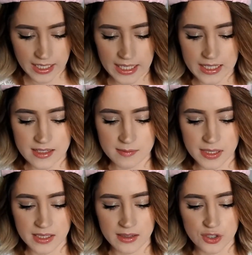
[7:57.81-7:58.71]
has
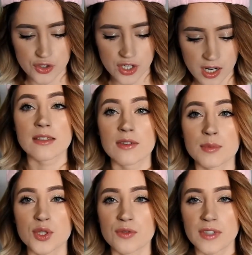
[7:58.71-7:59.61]
been the Chocolate from
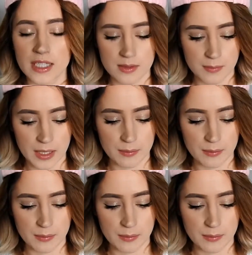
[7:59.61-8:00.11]
Too Faced, my